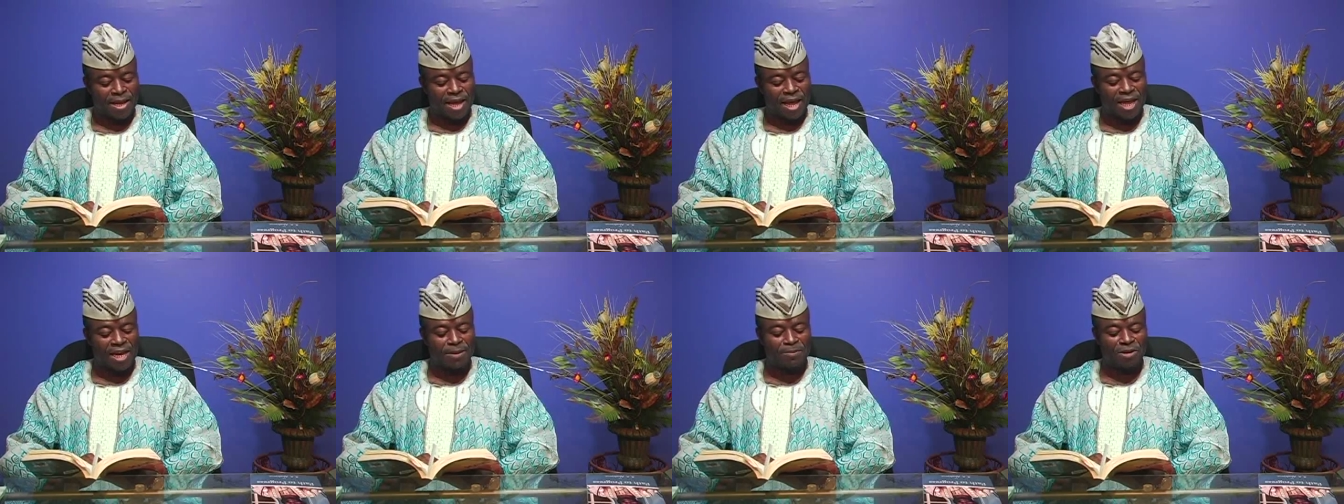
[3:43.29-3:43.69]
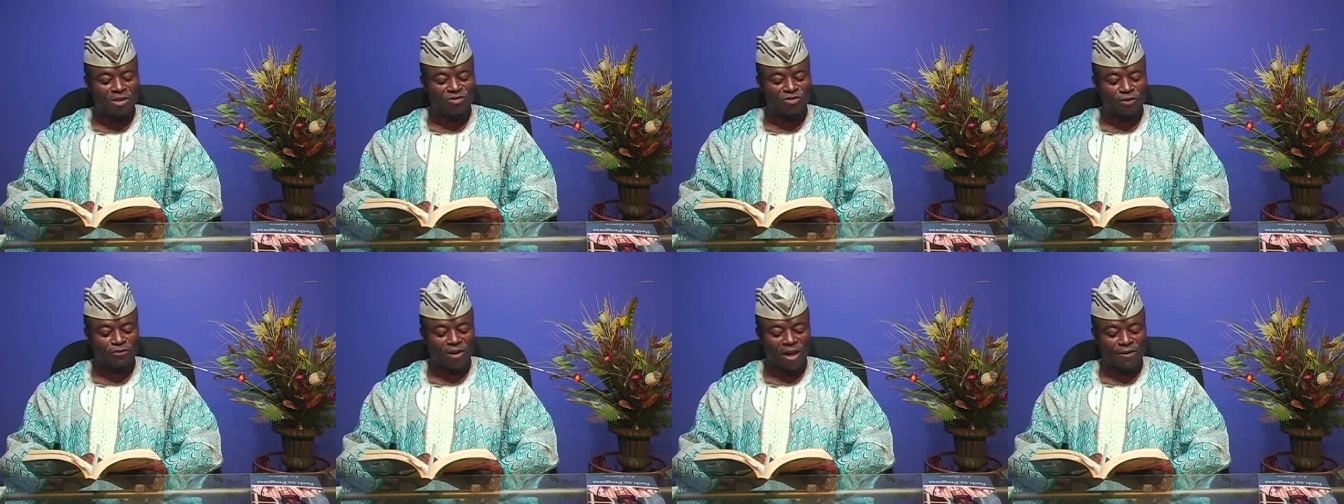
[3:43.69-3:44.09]

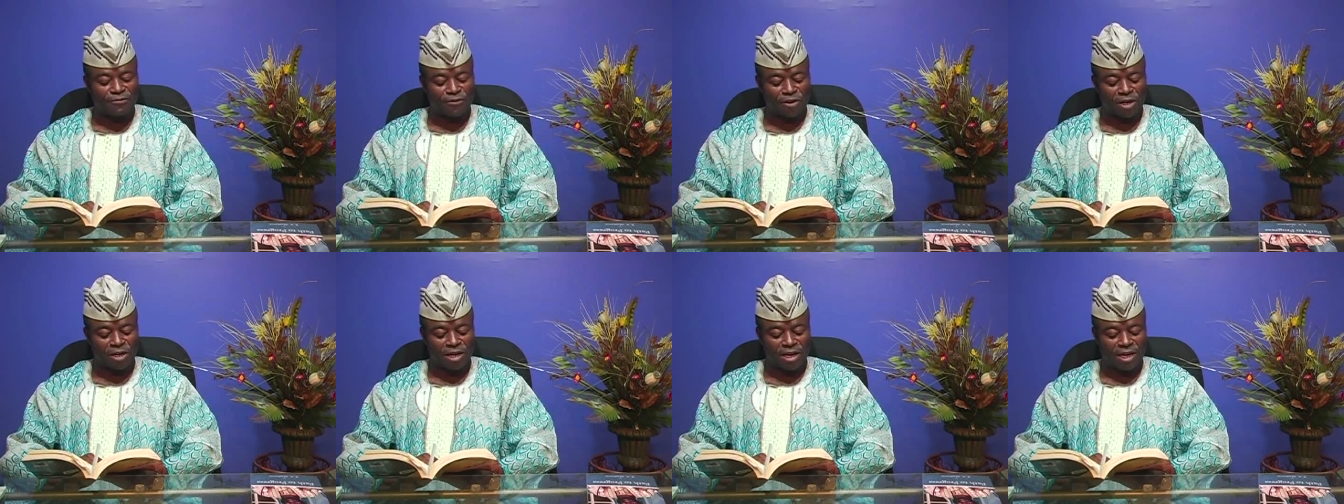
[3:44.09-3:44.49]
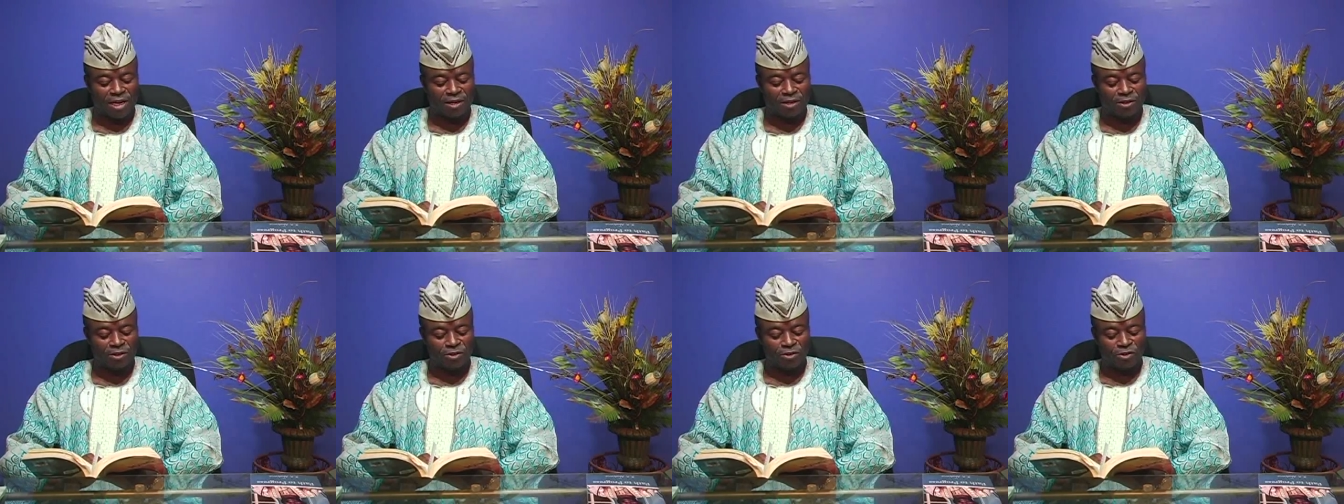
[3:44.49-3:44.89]
Enemies of
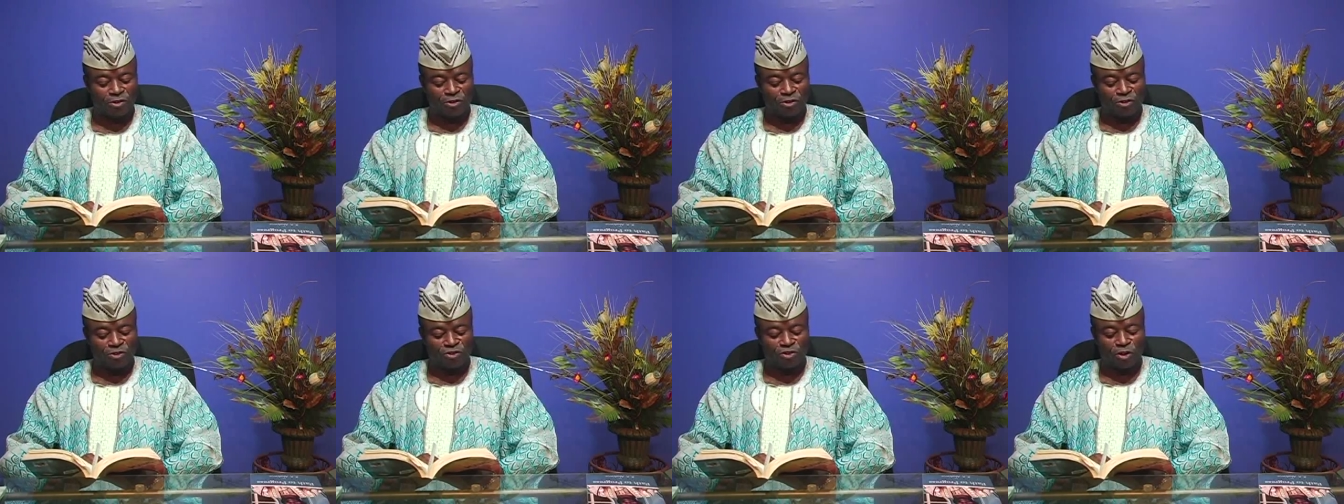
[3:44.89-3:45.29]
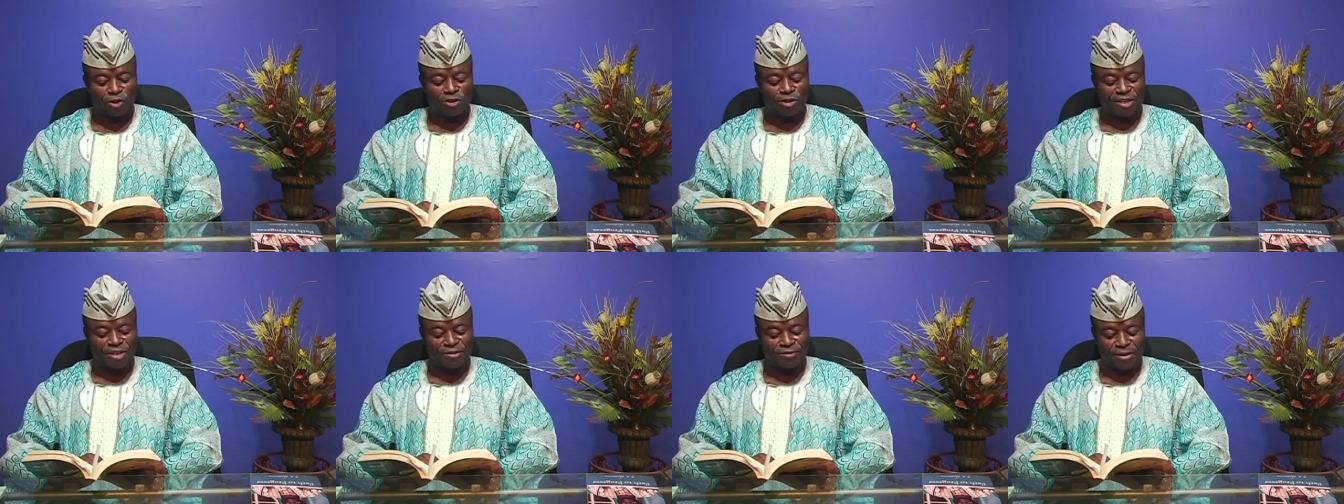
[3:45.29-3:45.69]
Africa saw
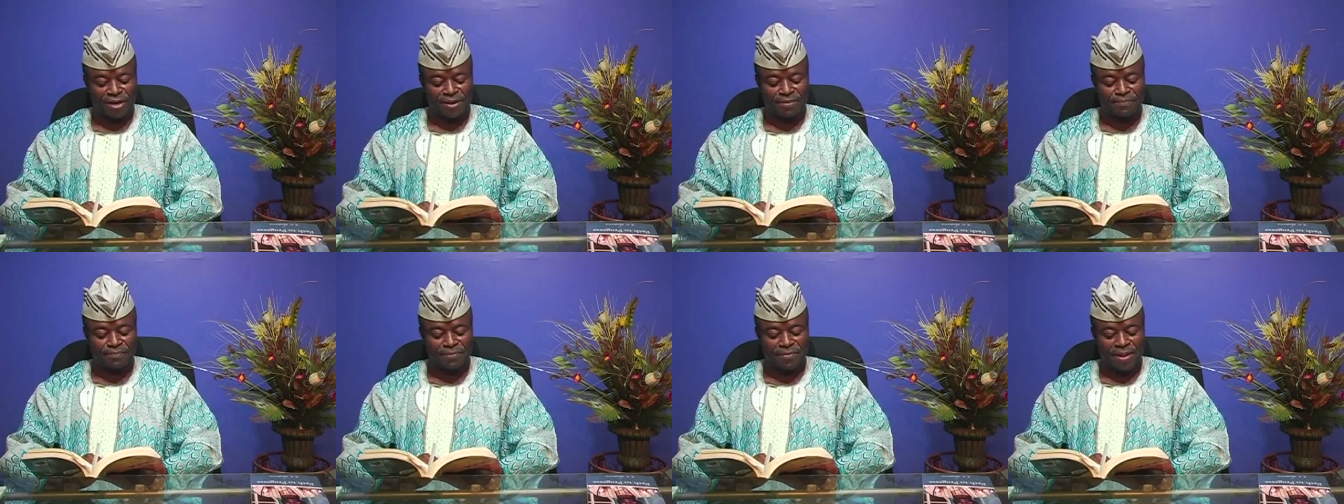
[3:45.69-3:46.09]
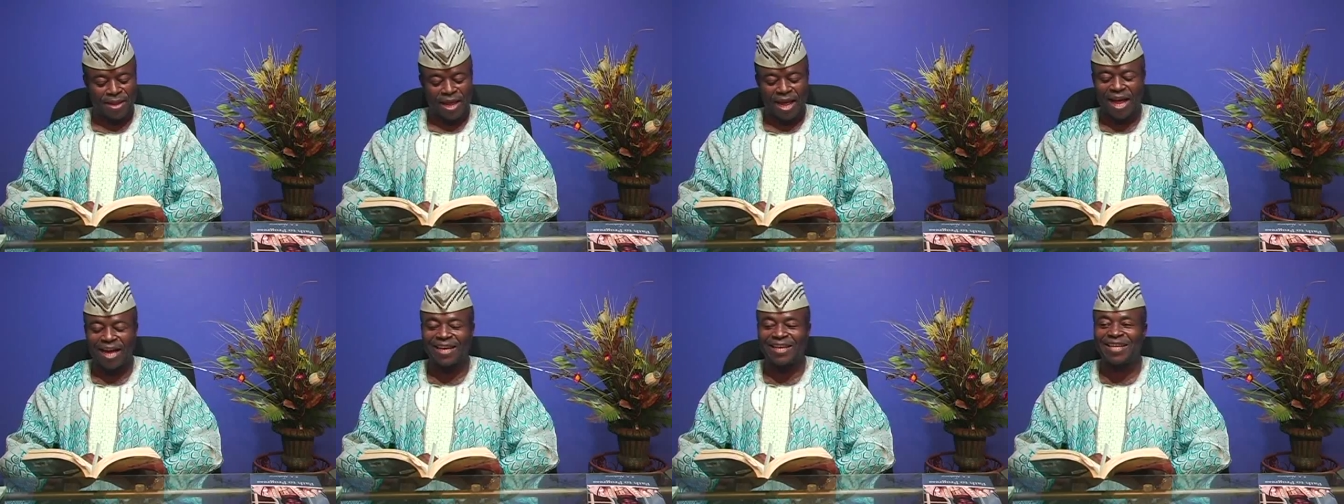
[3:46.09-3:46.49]
the dream
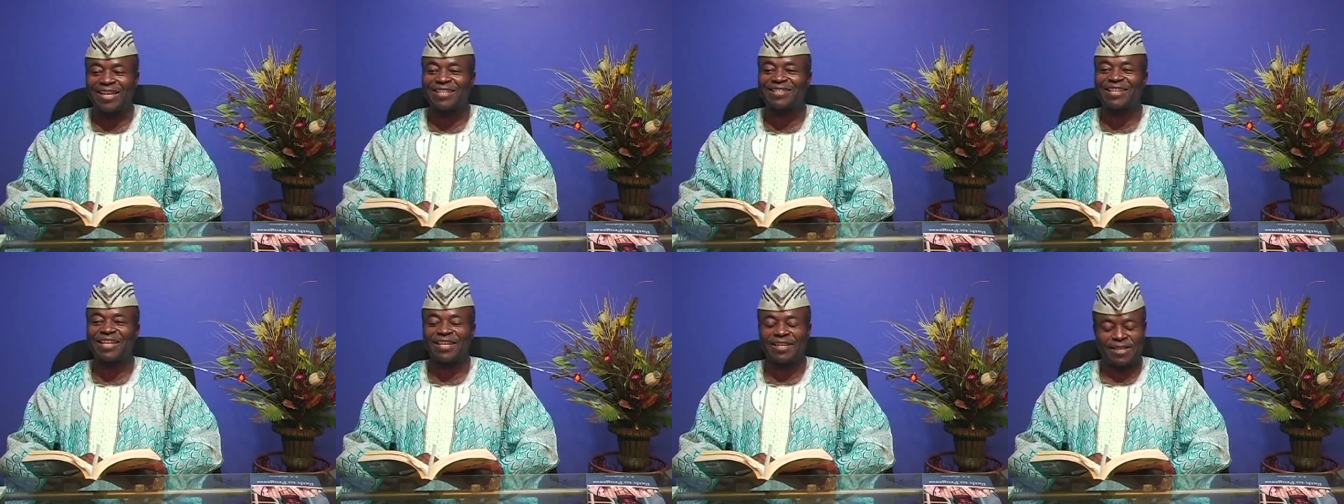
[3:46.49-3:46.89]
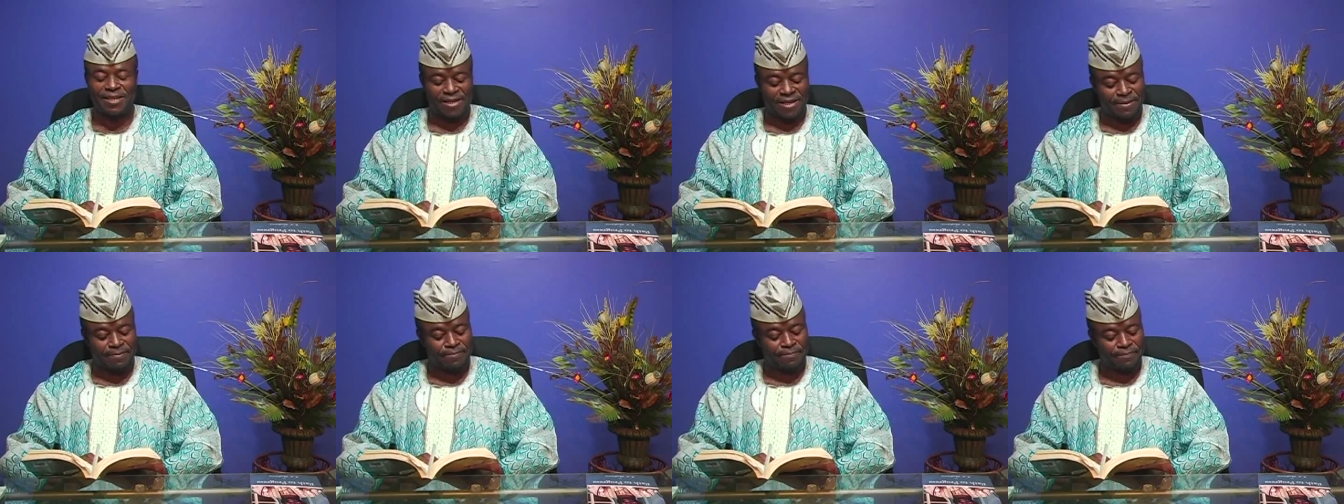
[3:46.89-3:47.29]
and hated
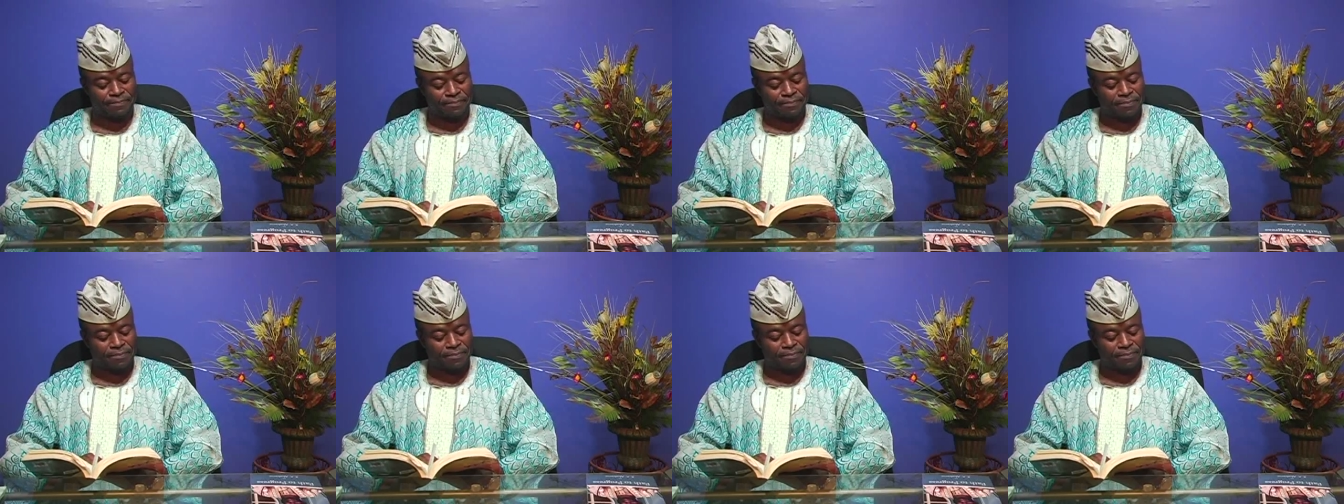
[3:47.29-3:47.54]
him,